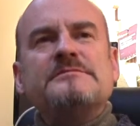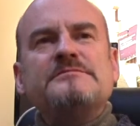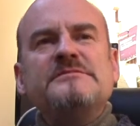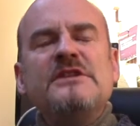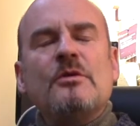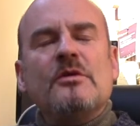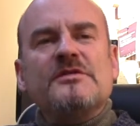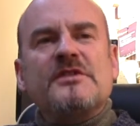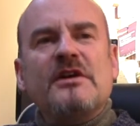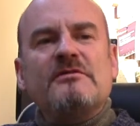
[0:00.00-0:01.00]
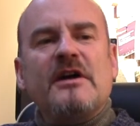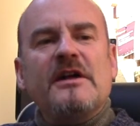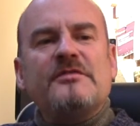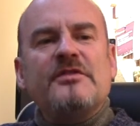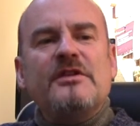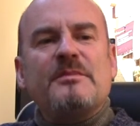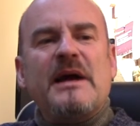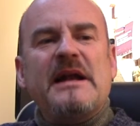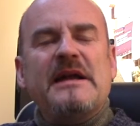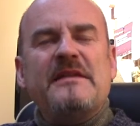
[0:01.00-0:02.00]
nuance going right through the
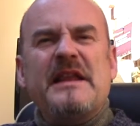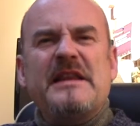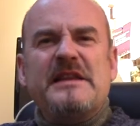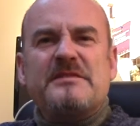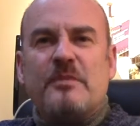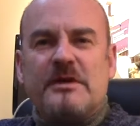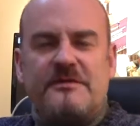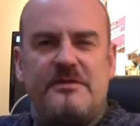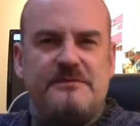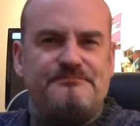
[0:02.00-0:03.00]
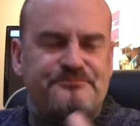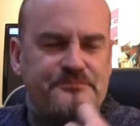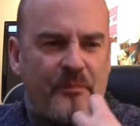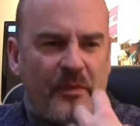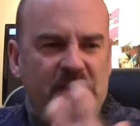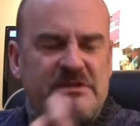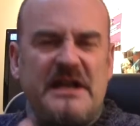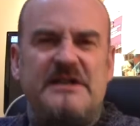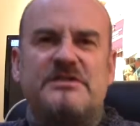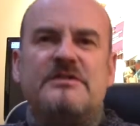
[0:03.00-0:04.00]
palate, and then this wonderful
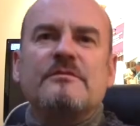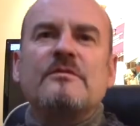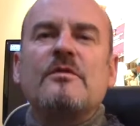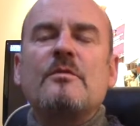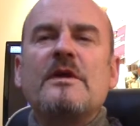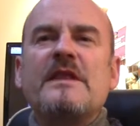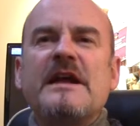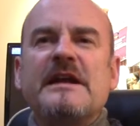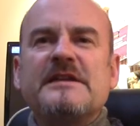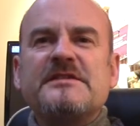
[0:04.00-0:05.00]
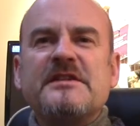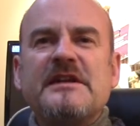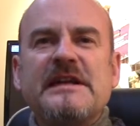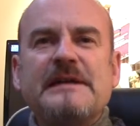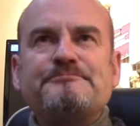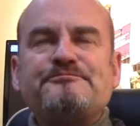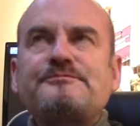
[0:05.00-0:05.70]
tension from within. It's slightly